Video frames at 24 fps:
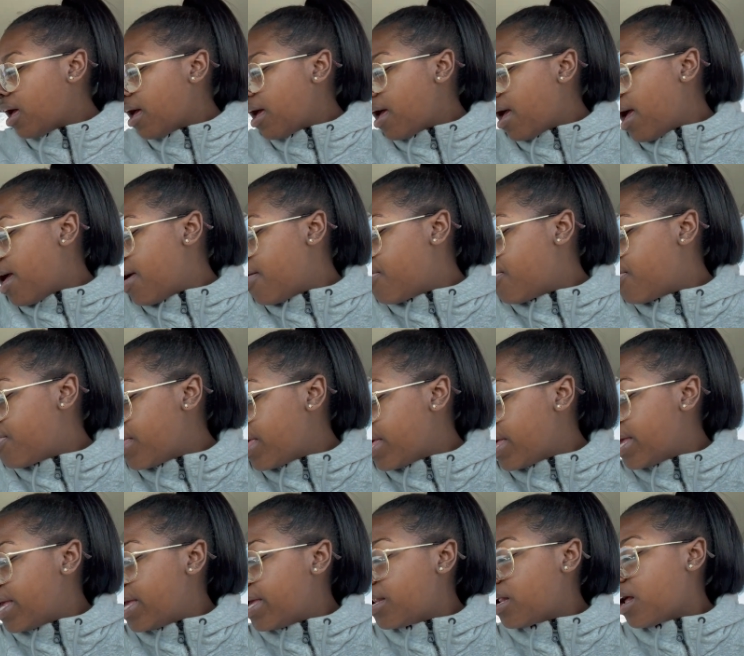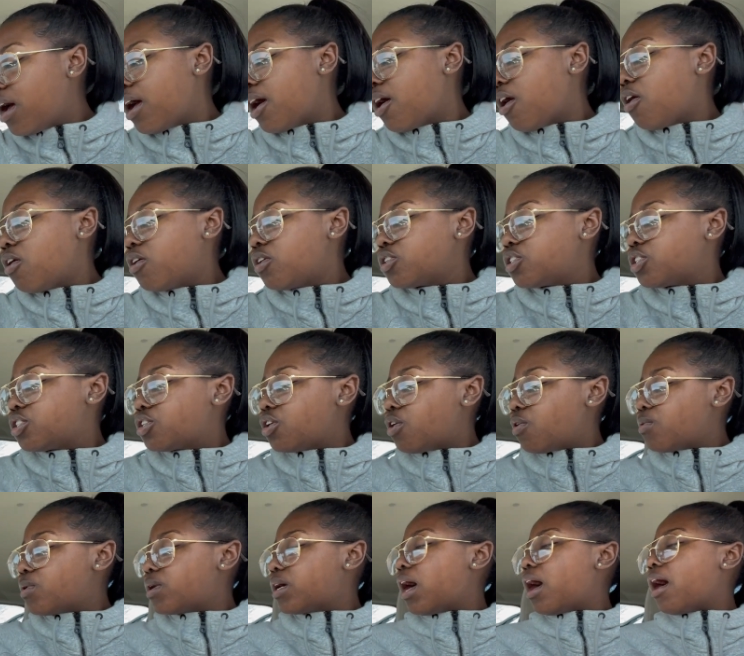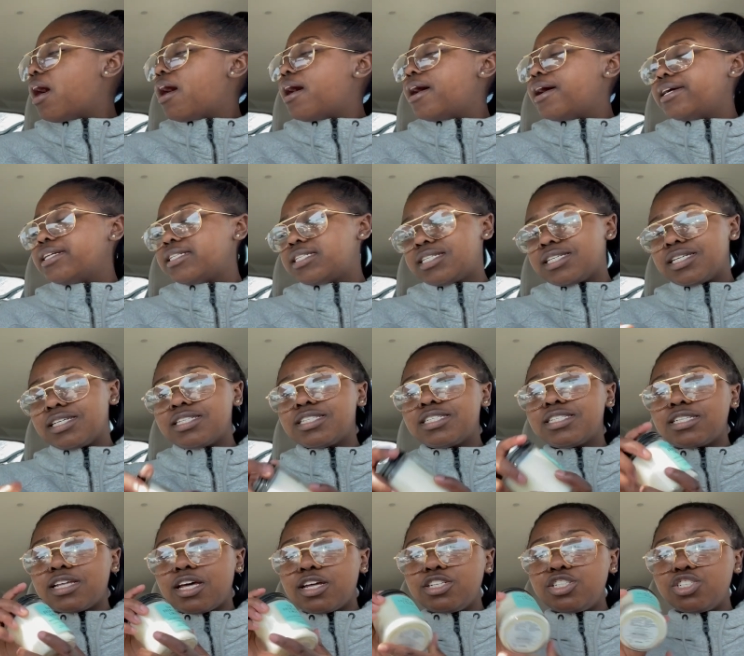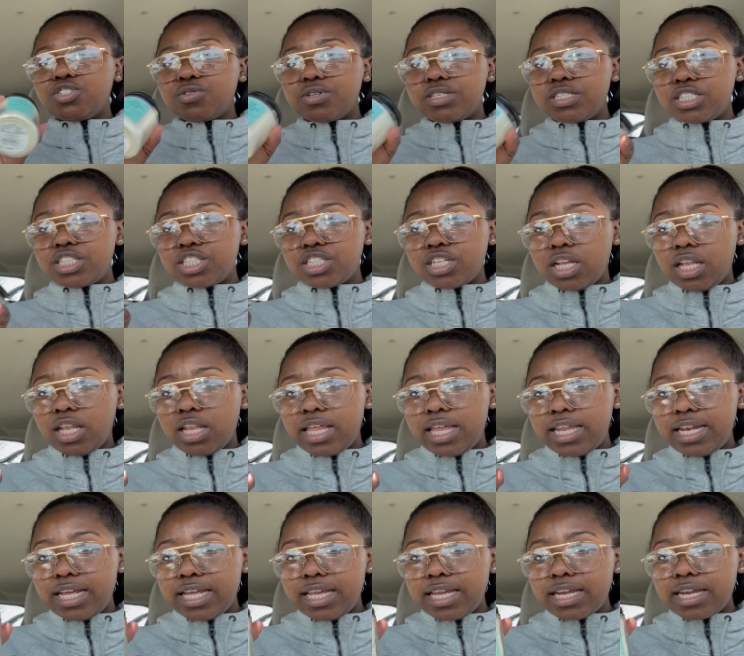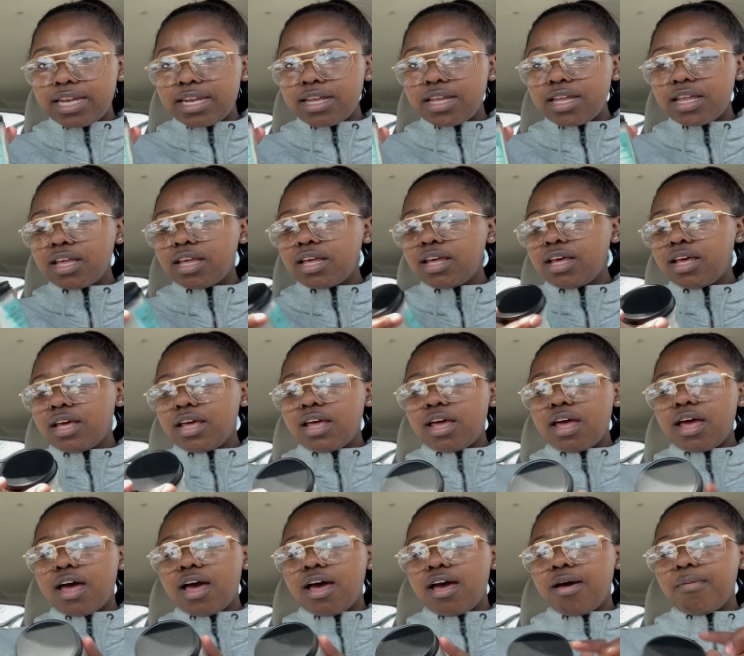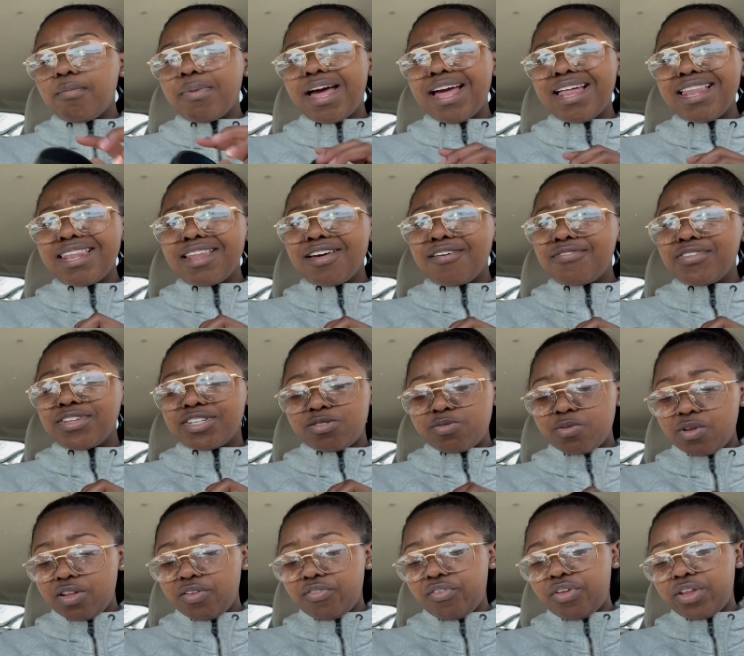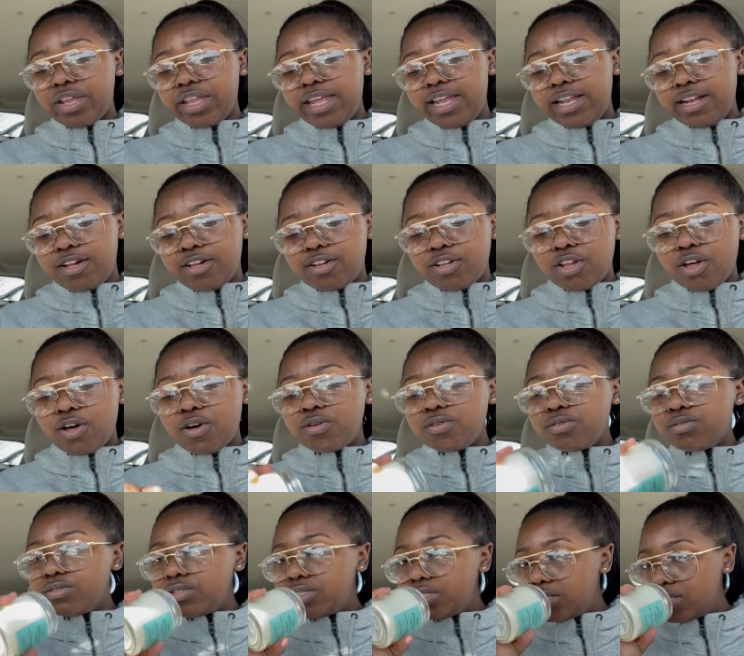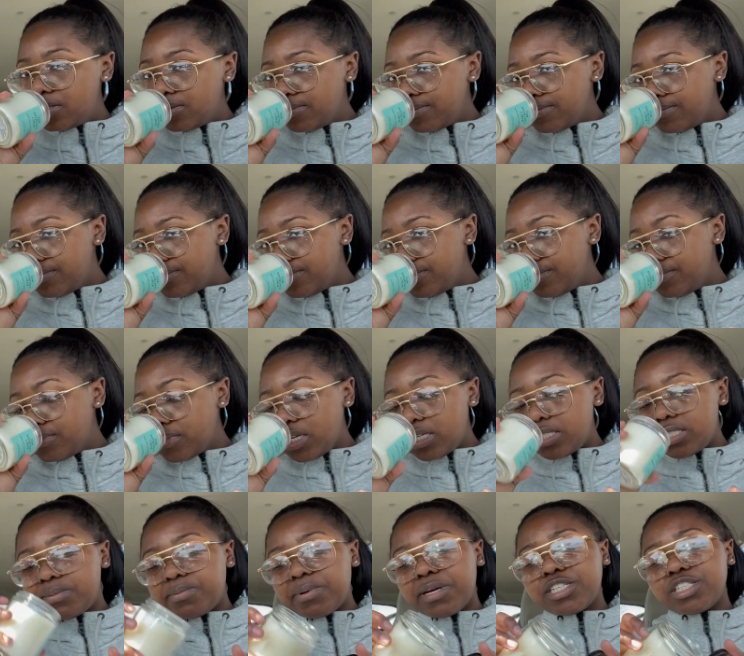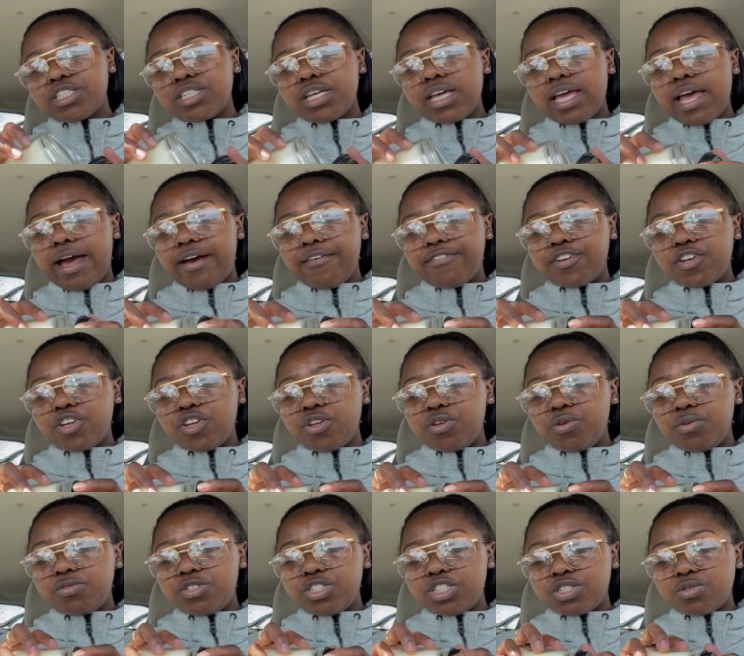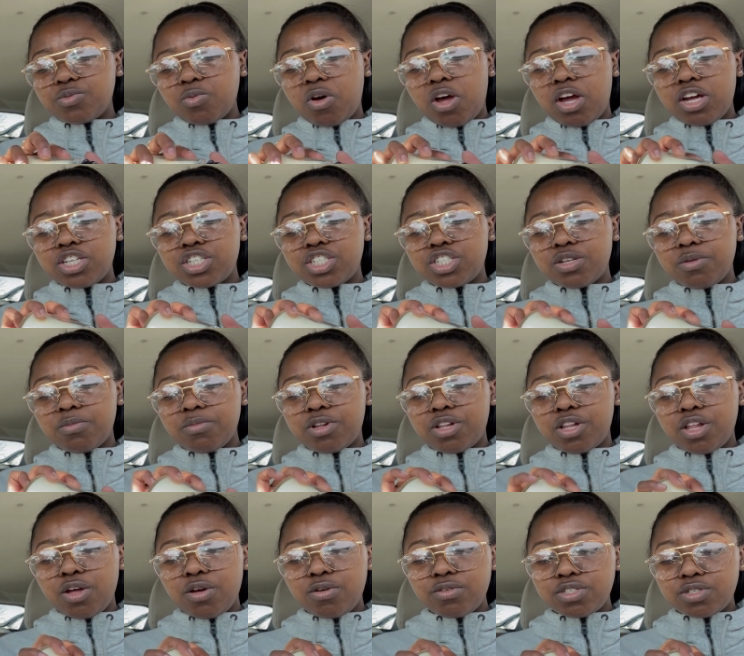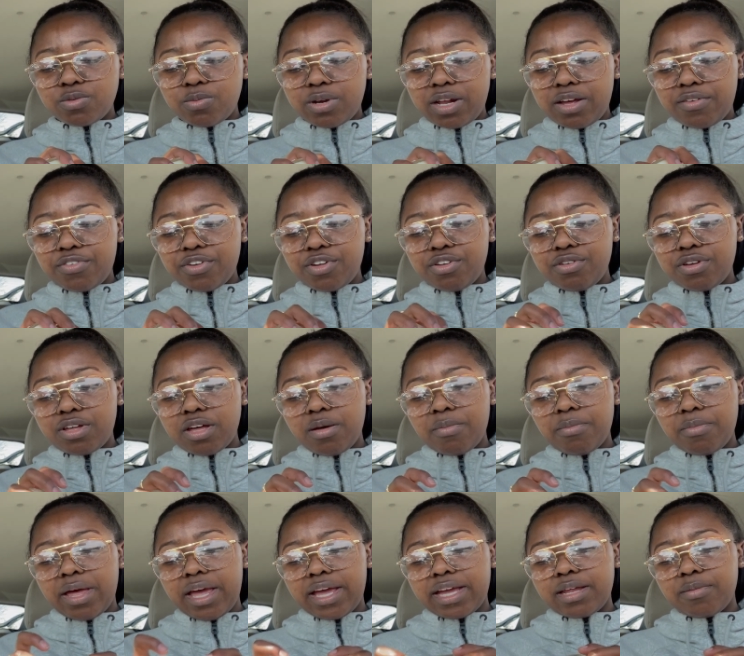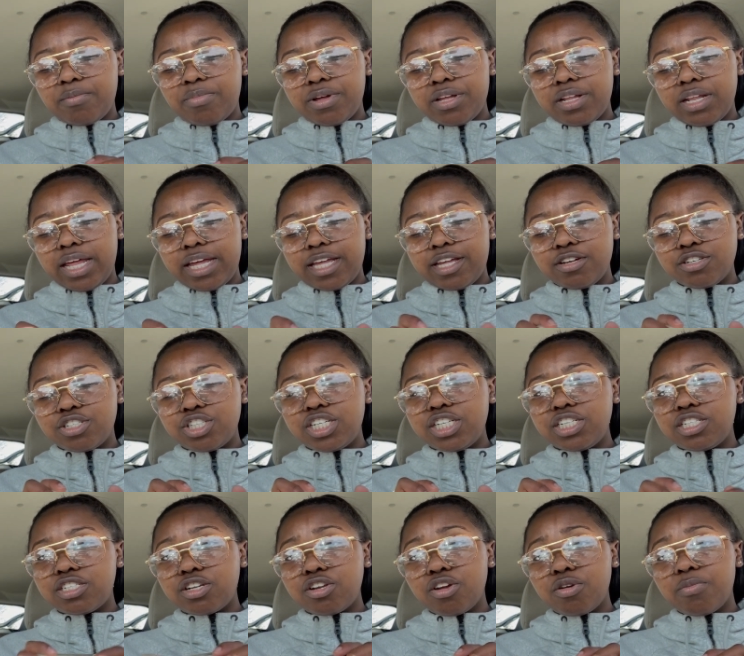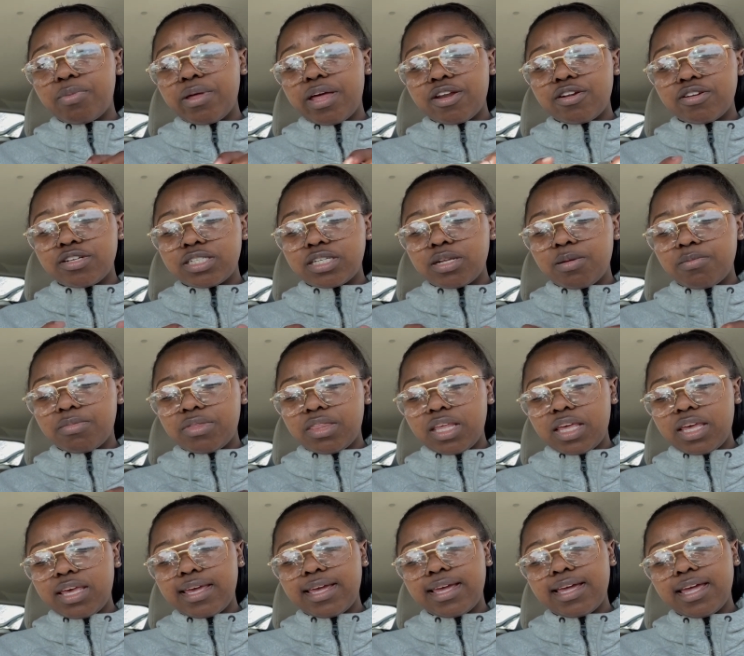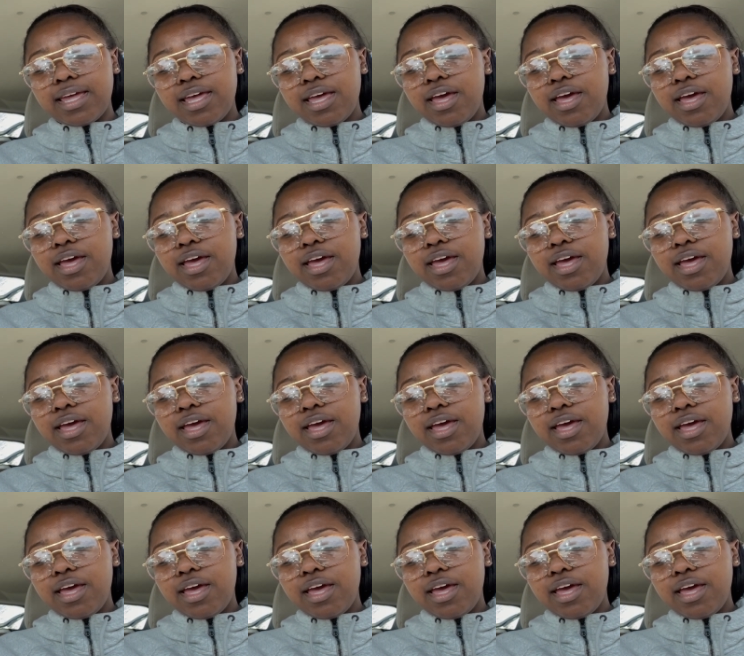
And then I also got sun-drenched linen. I love the smell of clean clothes, especially after you just wash some clothes or whatever, you come back and put like your sheets in your bed or something.